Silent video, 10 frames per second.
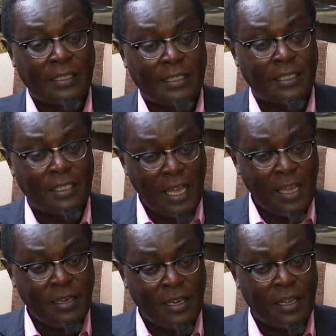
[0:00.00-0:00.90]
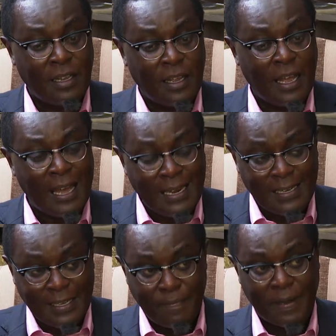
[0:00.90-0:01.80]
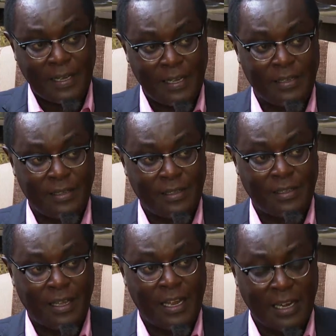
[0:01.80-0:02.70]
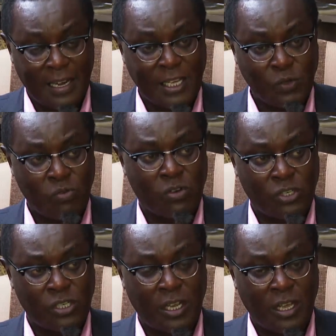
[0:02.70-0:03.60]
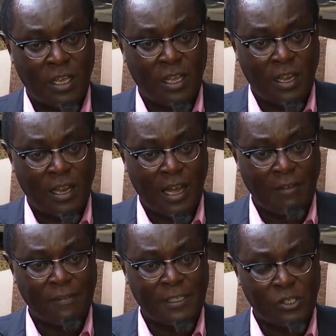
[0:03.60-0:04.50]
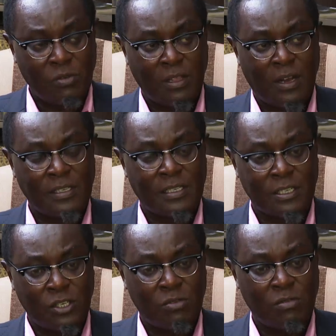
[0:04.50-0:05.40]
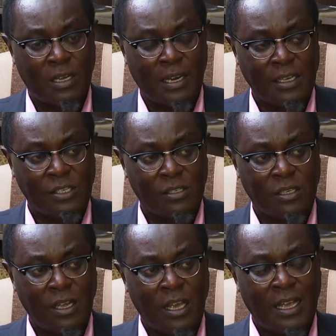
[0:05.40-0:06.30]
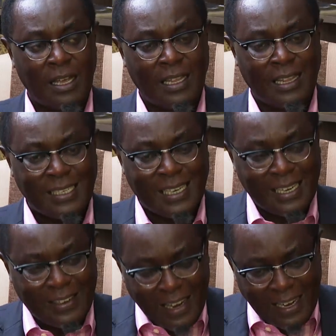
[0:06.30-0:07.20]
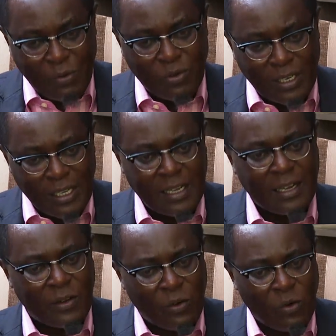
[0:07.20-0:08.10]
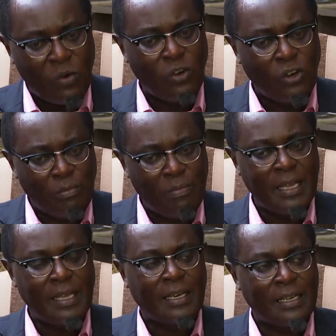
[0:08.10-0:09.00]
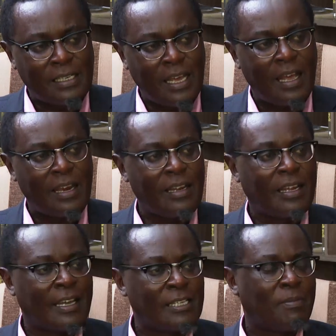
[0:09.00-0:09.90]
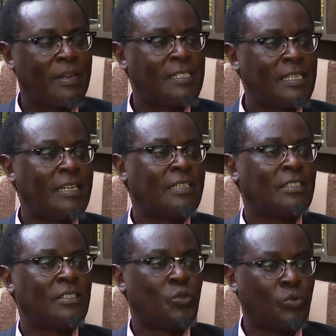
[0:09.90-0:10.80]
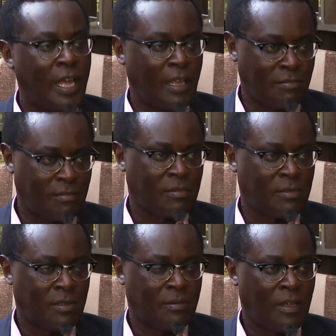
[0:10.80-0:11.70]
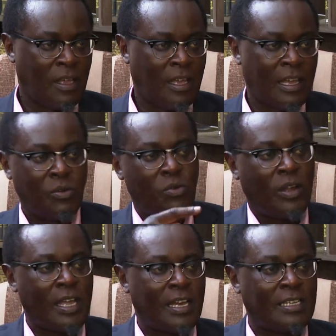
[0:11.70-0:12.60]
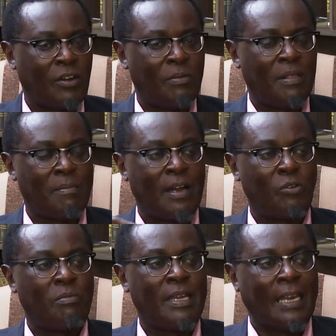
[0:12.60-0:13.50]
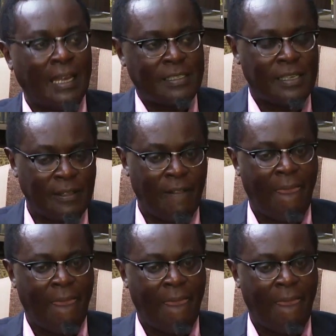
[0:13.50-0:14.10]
stayed under Kibaki in his watch, after 2002 election, Raila Odinga would be retiring as president today. And Uhuru Kenyatta will be the man who will be electing.